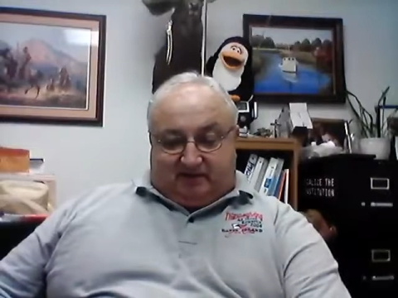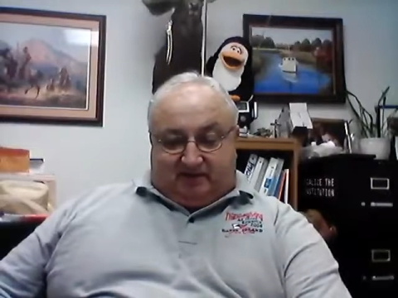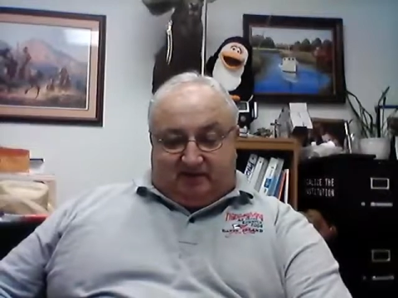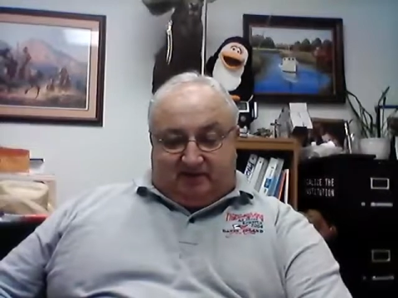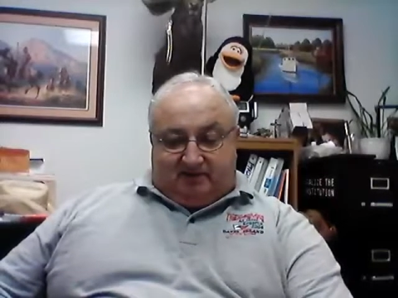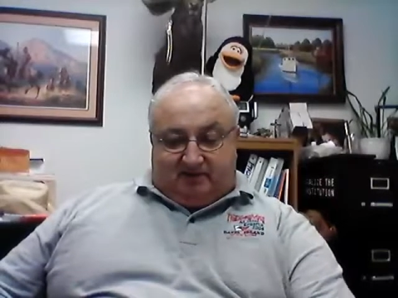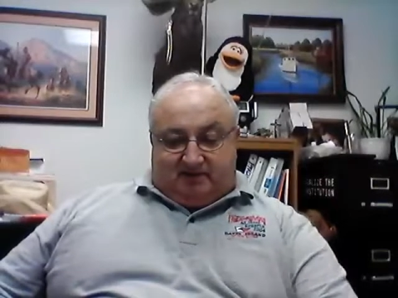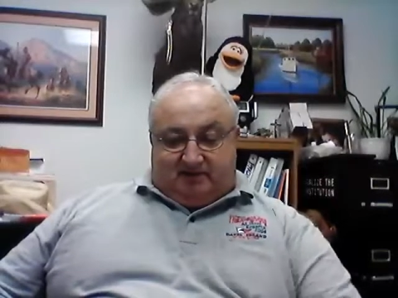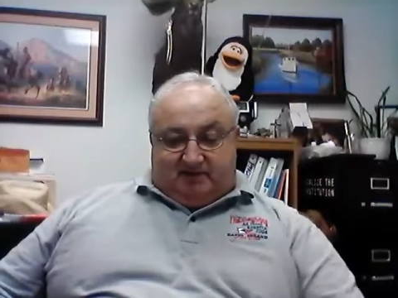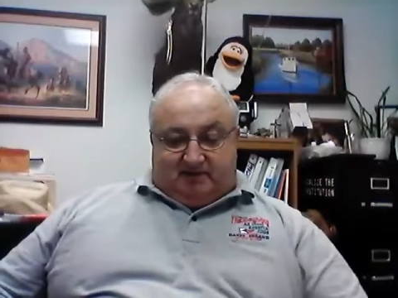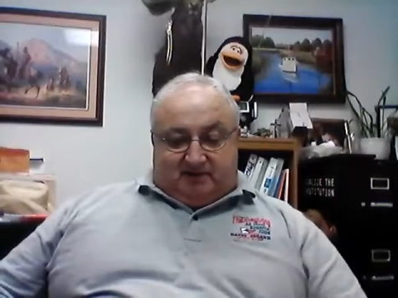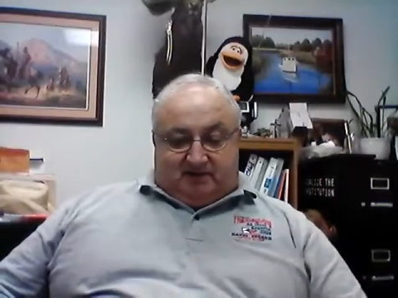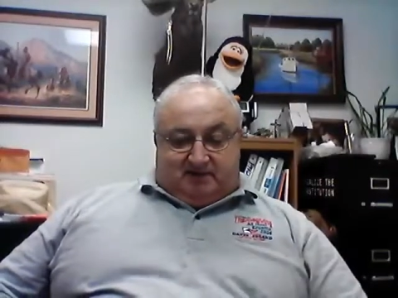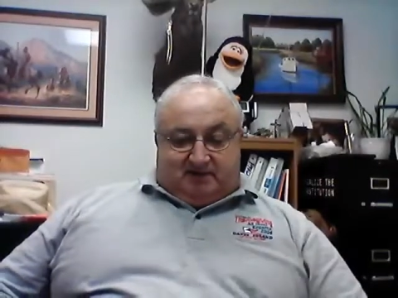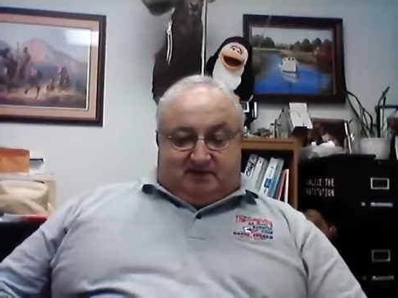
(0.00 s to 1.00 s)
the
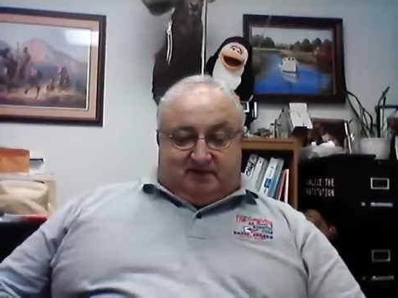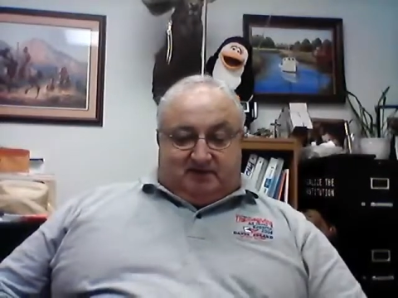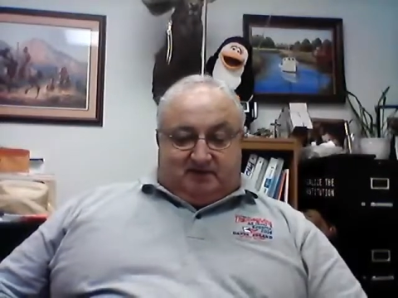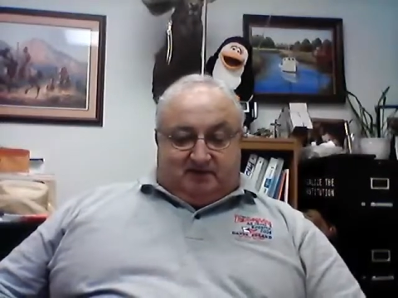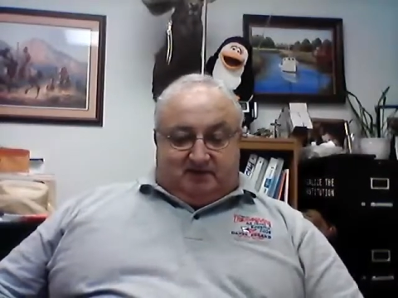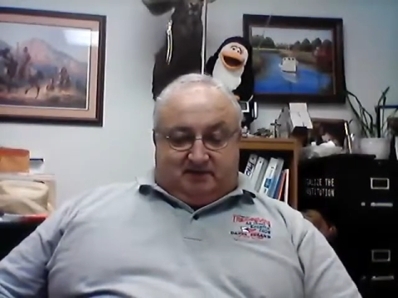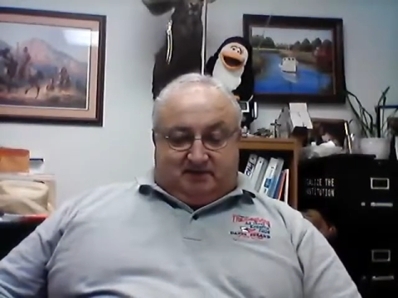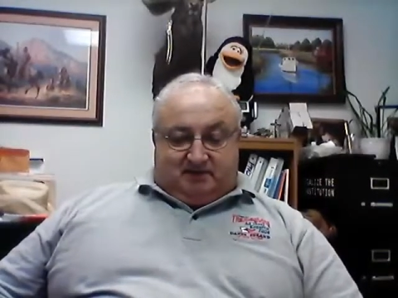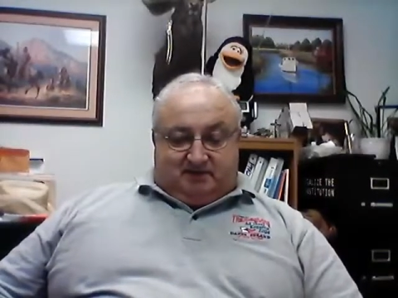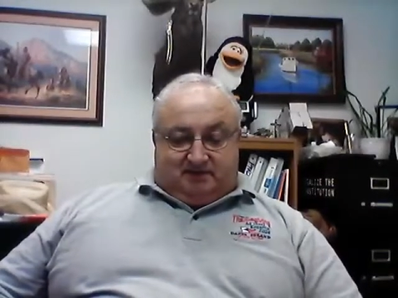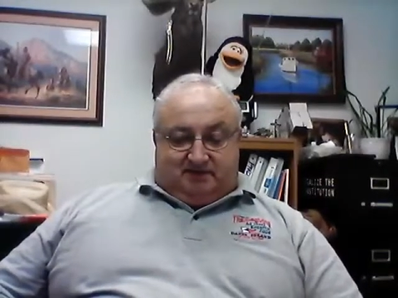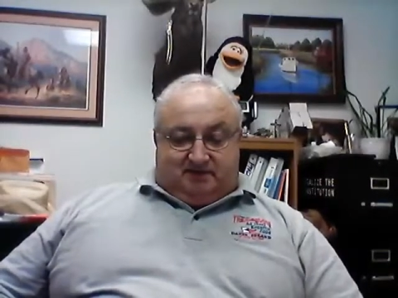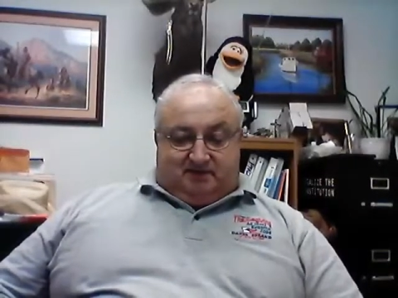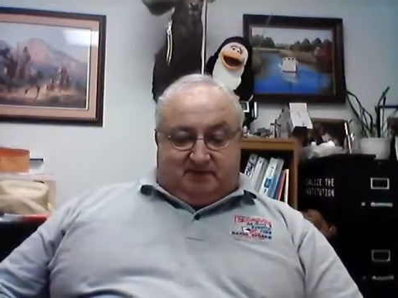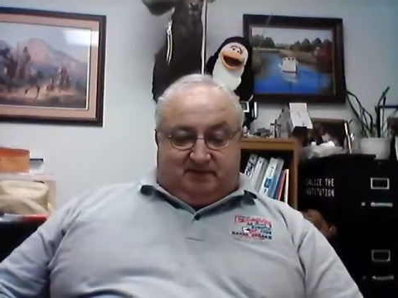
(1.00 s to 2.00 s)

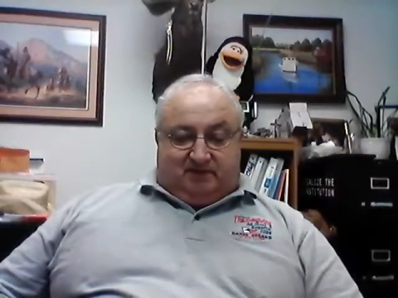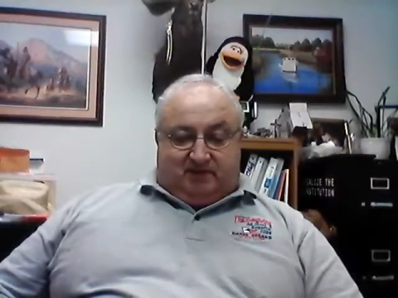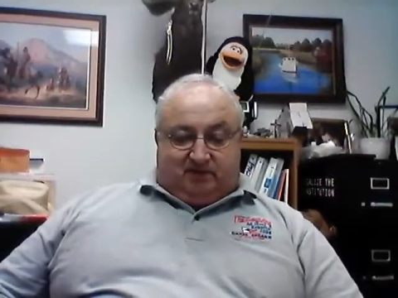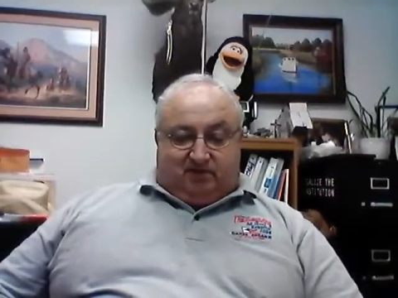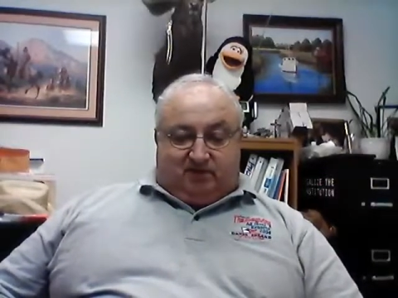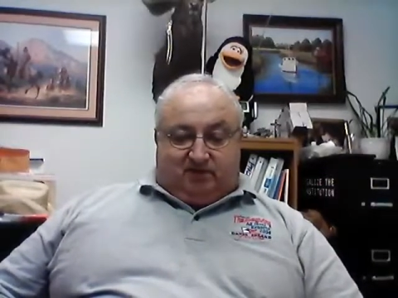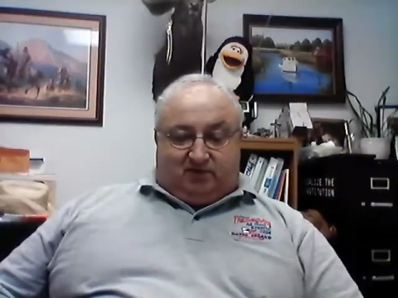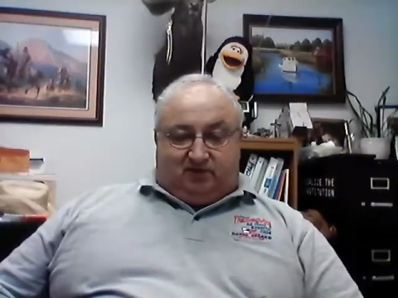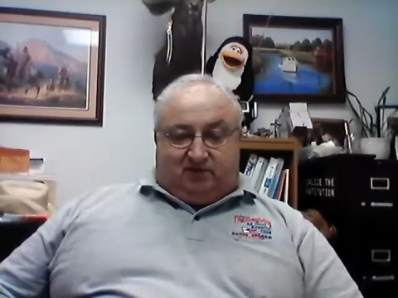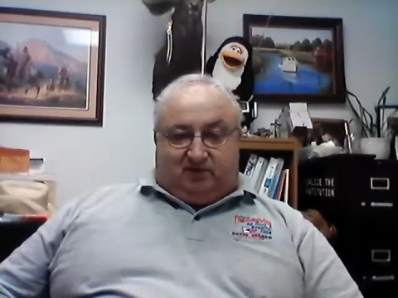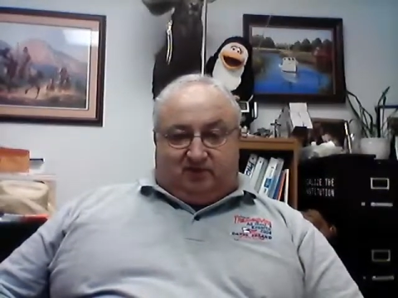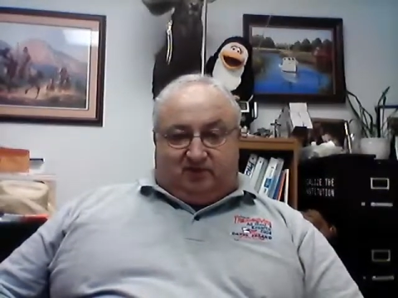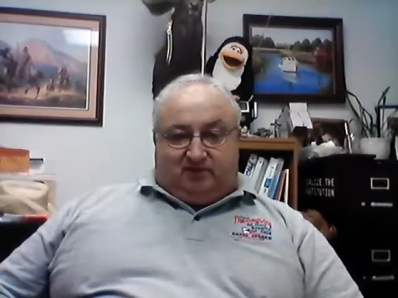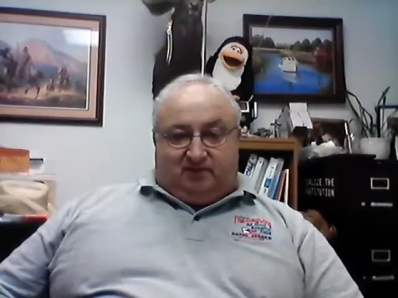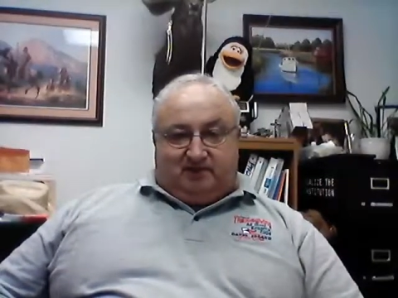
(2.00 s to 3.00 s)
Federal Reserve
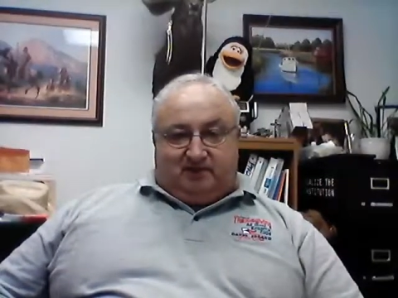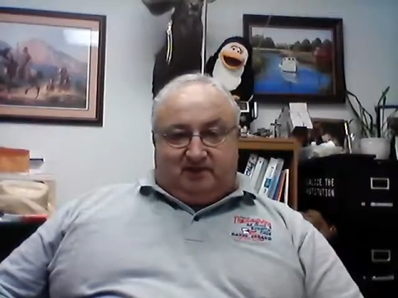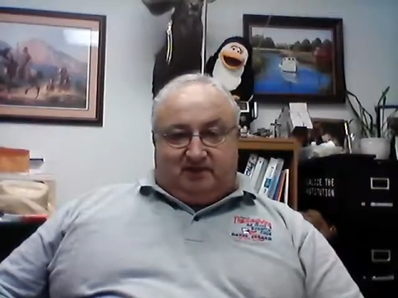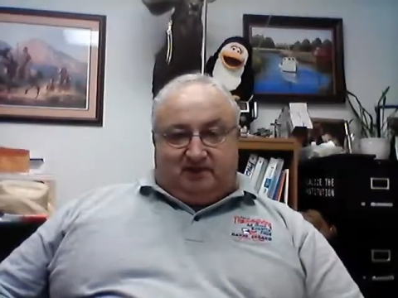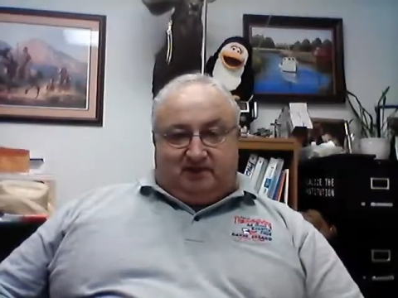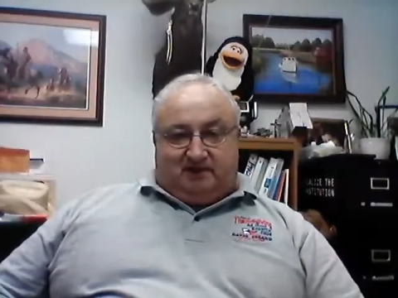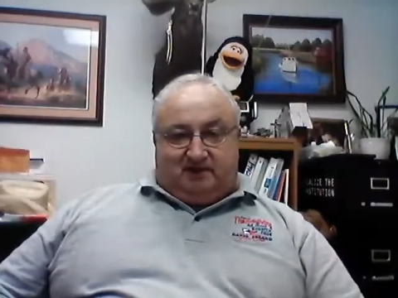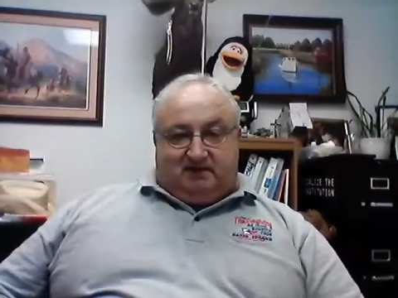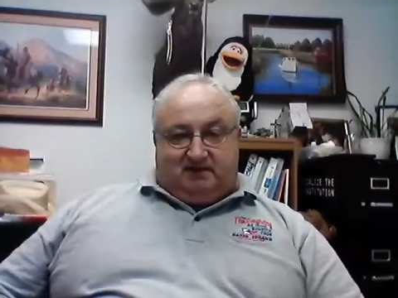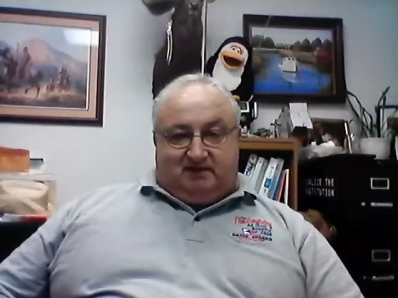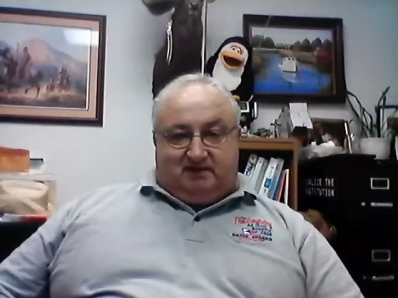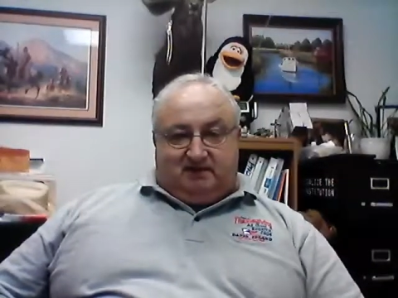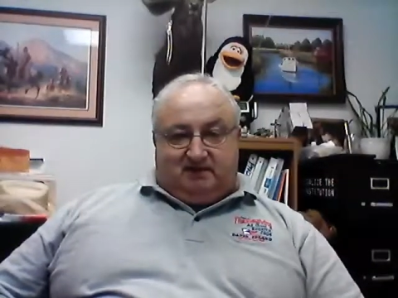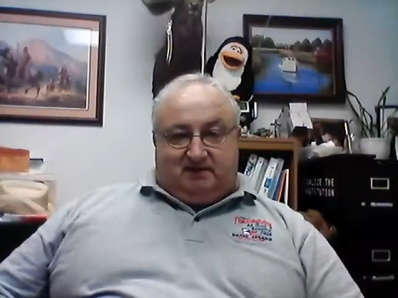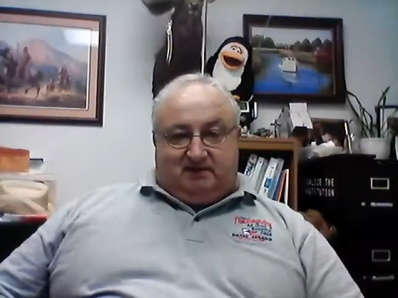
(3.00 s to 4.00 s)
System
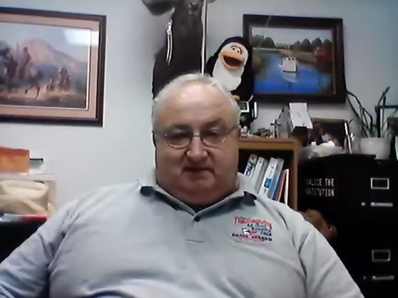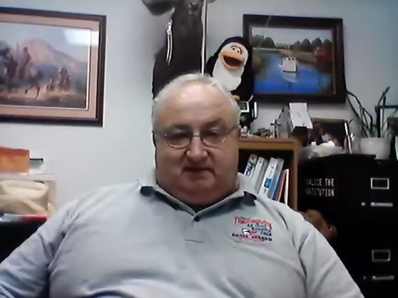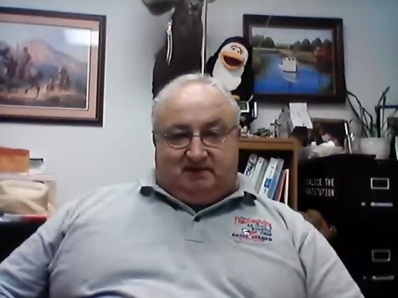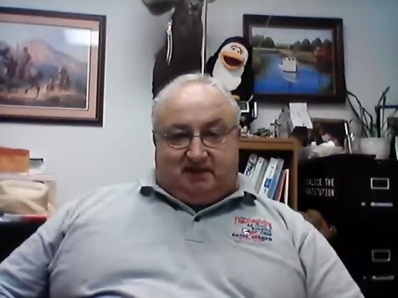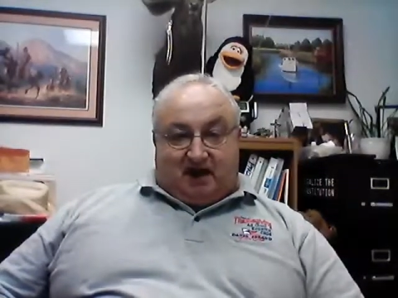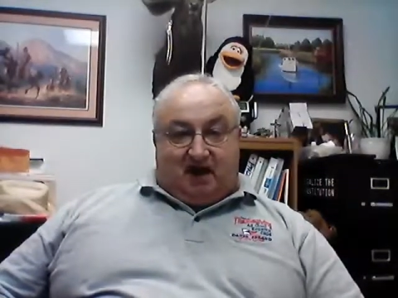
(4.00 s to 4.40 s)
and